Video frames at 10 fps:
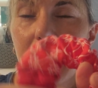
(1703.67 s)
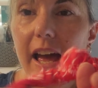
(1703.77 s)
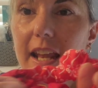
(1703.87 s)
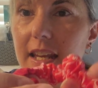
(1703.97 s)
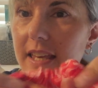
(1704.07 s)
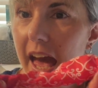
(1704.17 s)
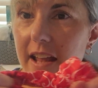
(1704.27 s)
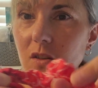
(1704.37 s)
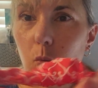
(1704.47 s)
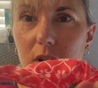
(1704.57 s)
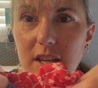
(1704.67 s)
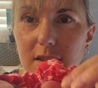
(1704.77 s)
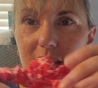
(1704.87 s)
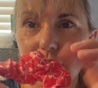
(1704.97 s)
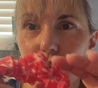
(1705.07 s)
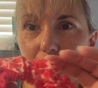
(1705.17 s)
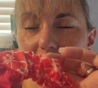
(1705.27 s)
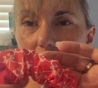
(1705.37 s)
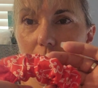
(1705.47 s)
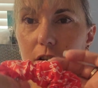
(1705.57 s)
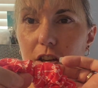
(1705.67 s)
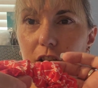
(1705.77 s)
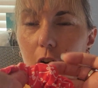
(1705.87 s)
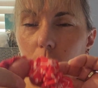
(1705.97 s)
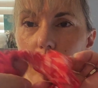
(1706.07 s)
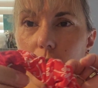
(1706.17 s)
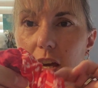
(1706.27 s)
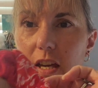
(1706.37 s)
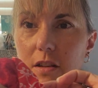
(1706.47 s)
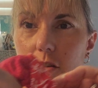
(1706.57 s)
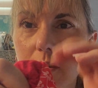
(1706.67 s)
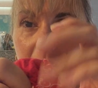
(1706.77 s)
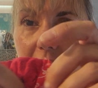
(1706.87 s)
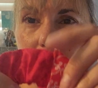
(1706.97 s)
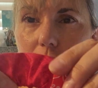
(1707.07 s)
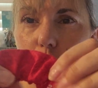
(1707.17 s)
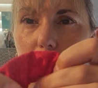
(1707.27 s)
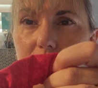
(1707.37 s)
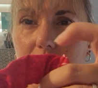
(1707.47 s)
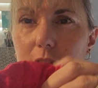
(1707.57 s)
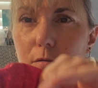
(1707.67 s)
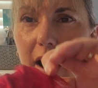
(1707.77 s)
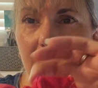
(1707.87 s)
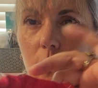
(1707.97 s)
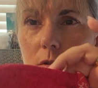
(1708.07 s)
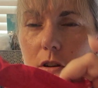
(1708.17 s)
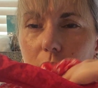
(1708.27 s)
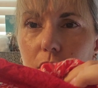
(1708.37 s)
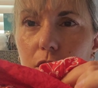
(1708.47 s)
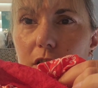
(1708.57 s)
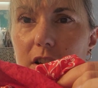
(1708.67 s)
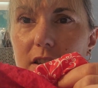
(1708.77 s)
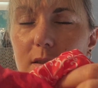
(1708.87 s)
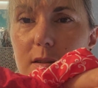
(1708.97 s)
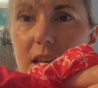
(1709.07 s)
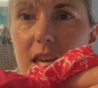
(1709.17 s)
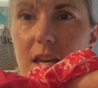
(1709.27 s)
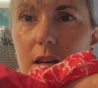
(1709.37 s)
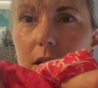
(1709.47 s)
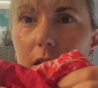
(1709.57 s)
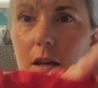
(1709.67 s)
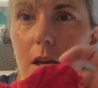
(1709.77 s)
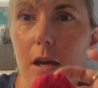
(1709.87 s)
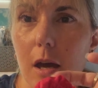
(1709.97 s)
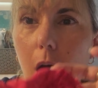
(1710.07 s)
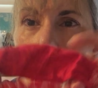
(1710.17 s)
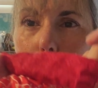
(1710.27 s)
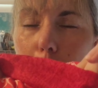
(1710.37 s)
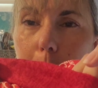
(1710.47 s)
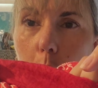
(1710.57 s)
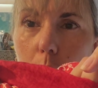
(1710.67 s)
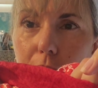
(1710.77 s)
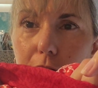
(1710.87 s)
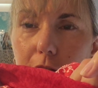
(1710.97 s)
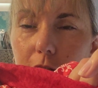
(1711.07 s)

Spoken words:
And again, when it's in your hair, you know, and kind of twist it around, you're gonna see both.